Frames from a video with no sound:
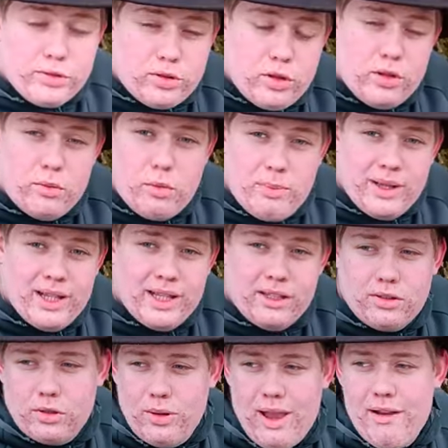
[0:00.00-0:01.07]
also, there will be
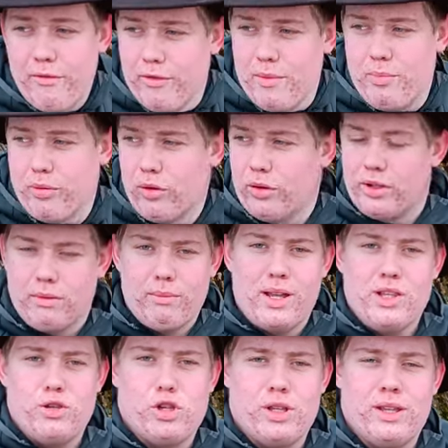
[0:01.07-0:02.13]
links to every product
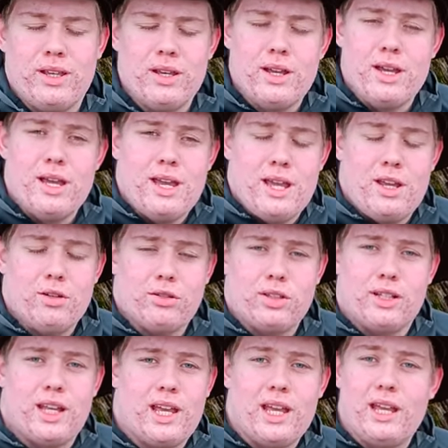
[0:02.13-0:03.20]
mentioned here
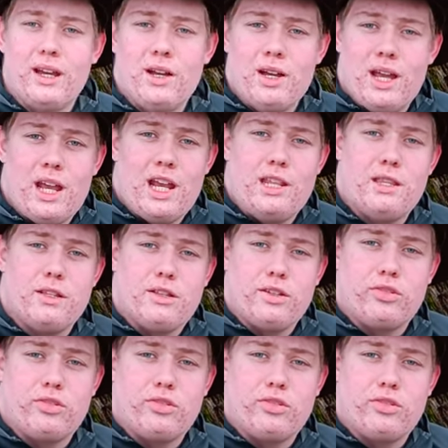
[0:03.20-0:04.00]
today in the